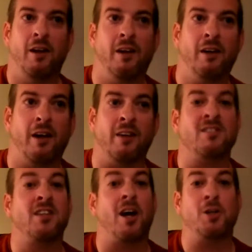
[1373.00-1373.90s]
a
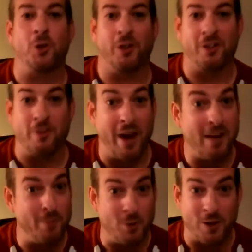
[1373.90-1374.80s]
discussion or a debate
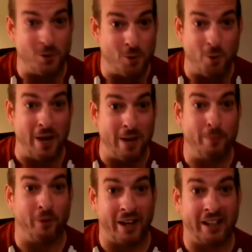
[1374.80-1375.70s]
between two
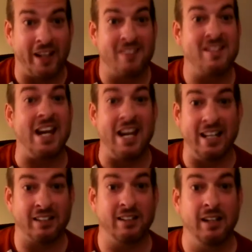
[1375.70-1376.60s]
people that gets
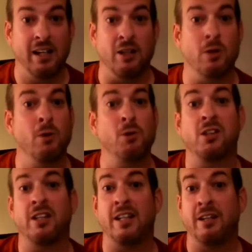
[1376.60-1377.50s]
heated.
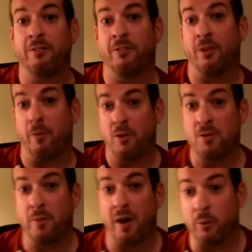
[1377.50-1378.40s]
Usually, for the
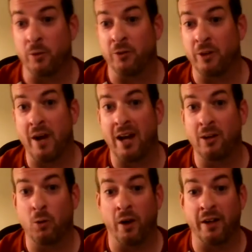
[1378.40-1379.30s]
most part, it would remain
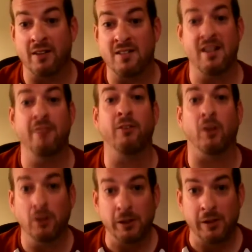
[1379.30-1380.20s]
quite
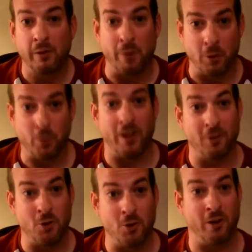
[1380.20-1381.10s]
civil between the
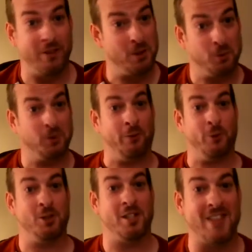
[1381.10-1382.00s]
two individuals. It
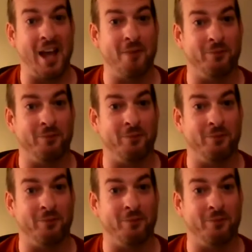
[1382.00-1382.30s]
was just them.